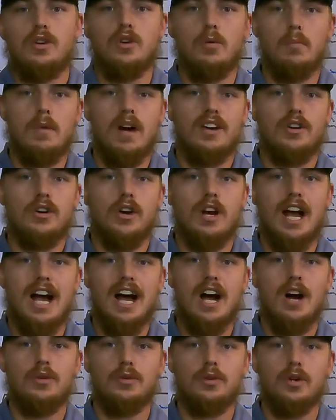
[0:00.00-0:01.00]
matter
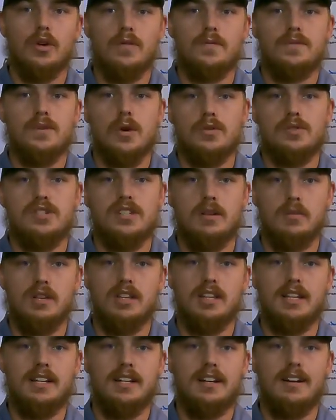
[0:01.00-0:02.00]
how nerves are
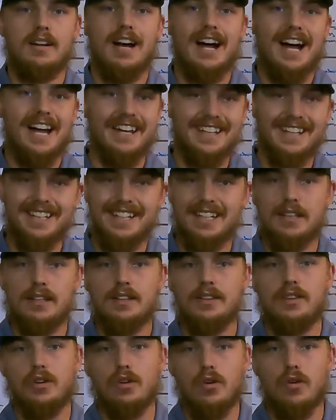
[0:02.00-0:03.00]
stimulated,
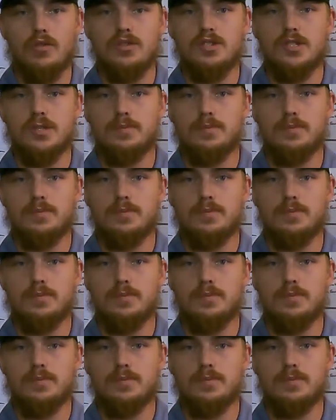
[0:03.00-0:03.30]
i.e. there are